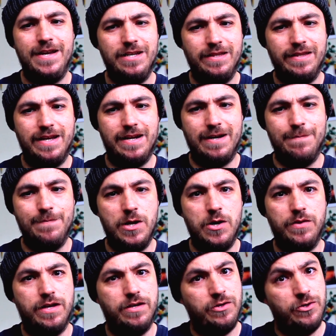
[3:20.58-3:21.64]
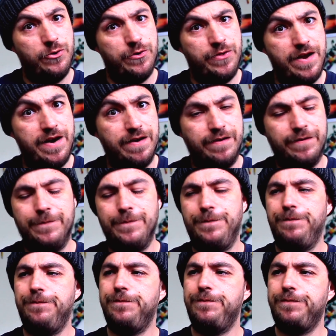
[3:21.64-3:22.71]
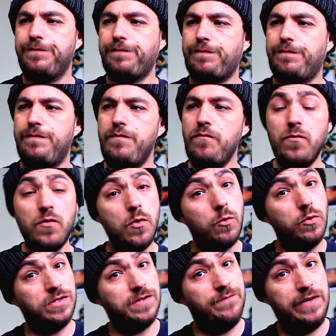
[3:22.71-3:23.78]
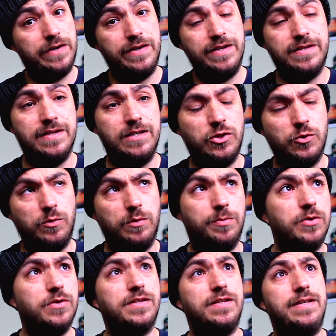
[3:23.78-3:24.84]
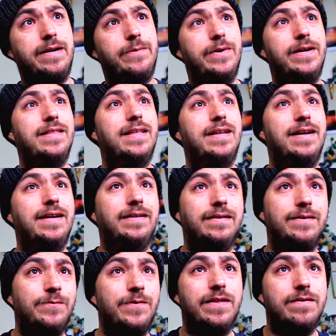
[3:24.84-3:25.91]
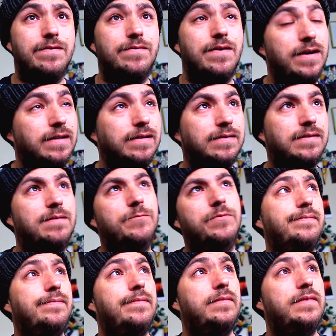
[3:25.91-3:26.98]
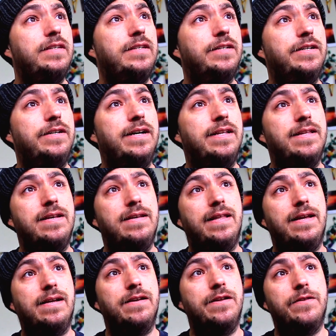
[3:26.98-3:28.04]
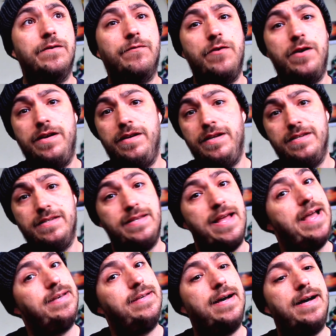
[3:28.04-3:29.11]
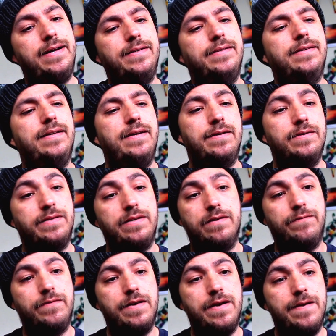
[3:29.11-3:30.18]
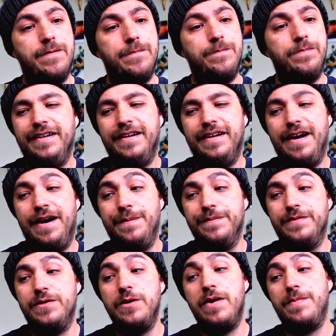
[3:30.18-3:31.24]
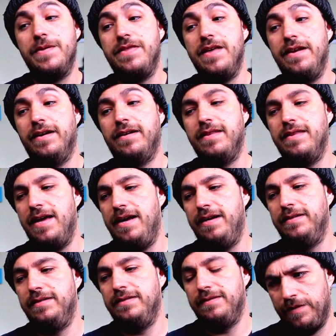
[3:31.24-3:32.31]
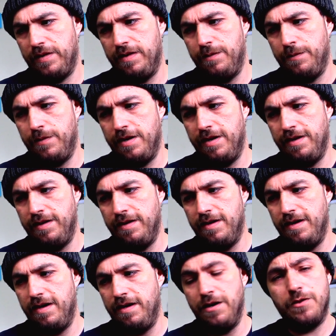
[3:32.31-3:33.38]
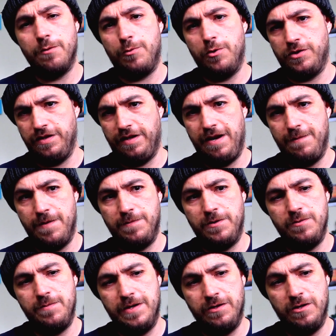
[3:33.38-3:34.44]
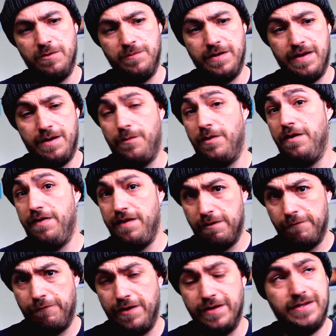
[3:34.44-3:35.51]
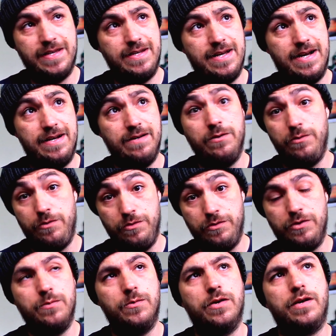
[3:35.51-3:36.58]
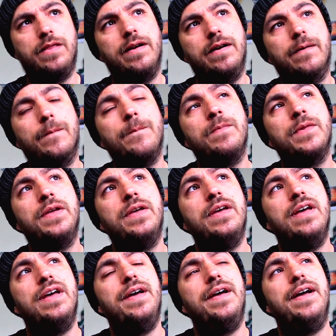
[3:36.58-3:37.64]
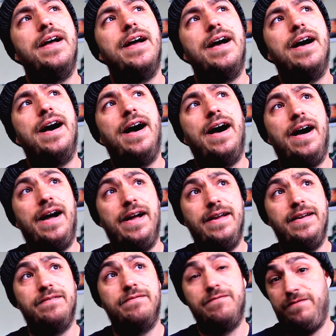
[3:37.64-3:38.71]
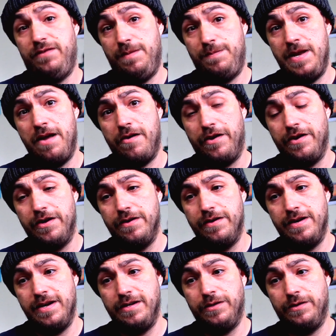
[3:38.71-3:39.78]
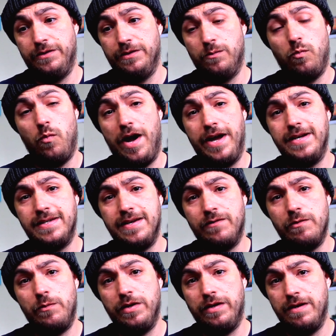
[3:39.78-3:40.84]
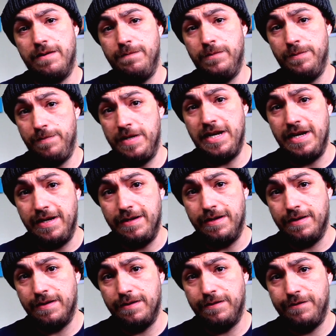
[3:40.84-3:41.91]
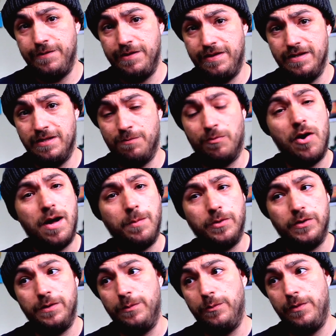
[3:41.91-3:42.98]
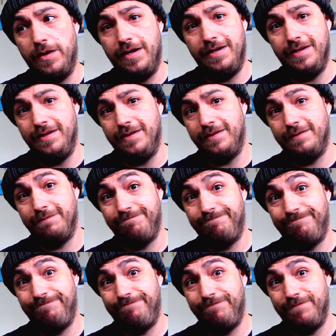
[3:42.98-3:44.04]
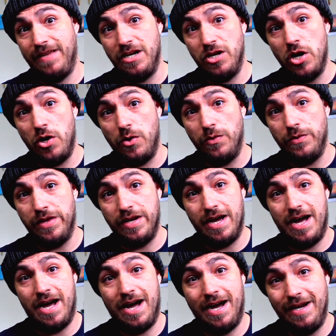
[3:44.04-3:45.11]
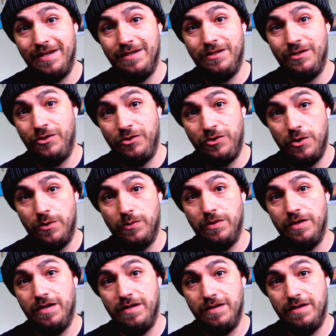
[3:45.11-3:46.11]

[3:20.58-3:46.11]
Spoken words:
letting them know that you're there. Of course, I'm a very essential person that way, that I'd rather hug someone. And then like another friend, his dad died, and I was there for him. I'm so apathetic that when another person came up to me and told me that one of their friends had died, who used to work there, I flipped out on her and I told her, why does everyone come to me with this problem when they know that I don't